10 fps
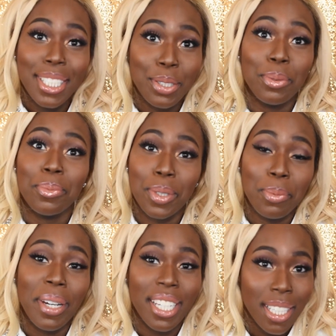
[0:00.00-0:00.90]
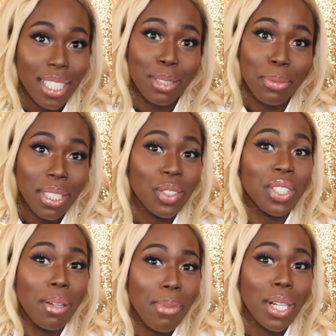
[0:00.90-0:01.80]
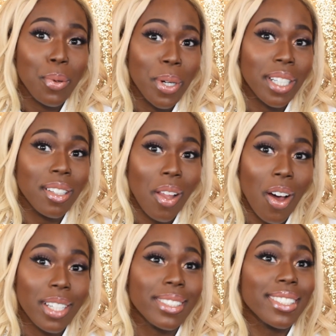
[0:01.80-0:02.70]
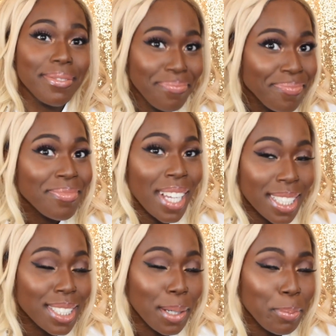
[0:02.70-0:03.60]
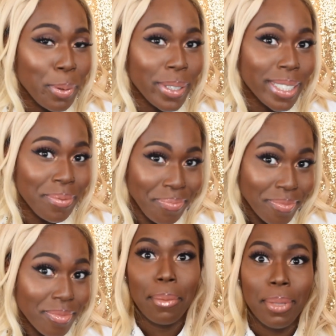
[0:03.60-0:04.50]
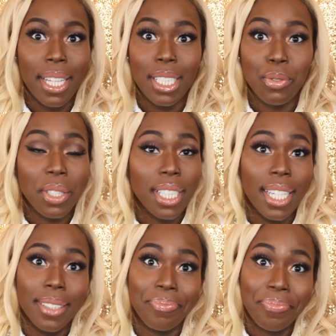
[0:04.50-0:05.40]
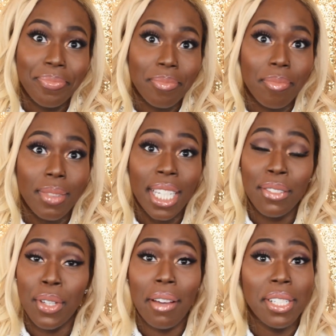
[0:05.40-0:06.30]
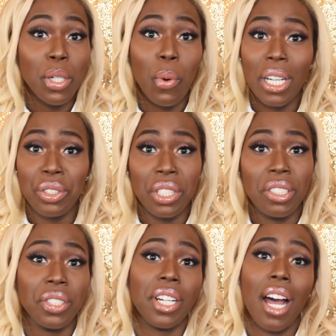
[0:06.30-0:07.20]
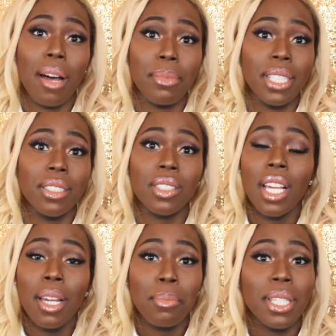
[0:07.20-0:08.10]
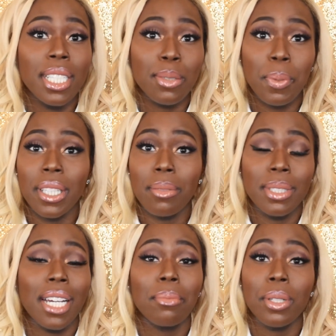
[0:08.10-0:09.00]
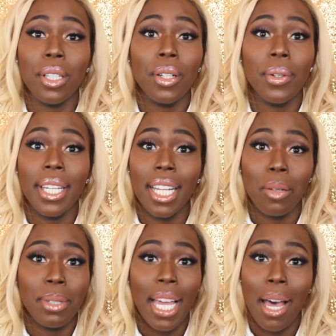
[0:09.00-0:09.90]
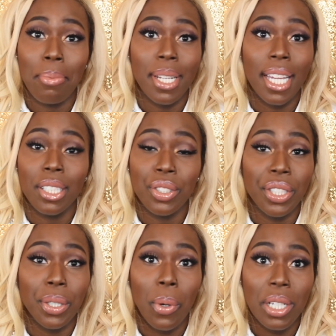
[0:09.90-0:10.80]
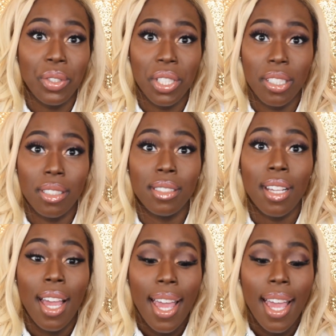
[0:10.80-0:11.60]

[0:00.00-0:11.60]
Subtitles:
You might catch me in She Better Work gloss at some point, but that's really it. If you have any questions or comments, please put them down below and I'll be happy to answer your questions.